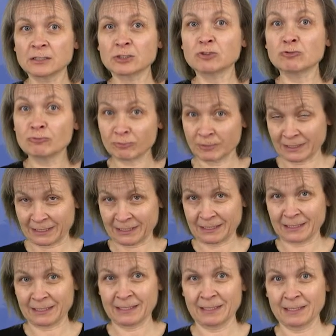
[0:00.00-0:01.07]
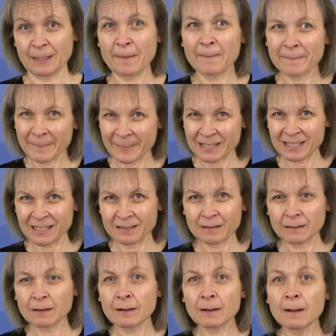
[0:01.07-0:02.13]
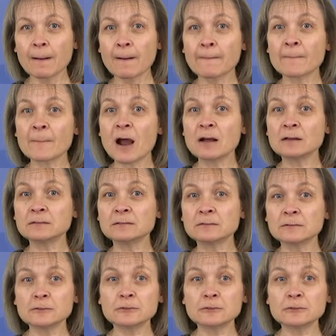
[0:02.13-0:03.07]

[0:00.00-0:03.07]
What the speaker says: which should mean less delays to bus journeys in this area.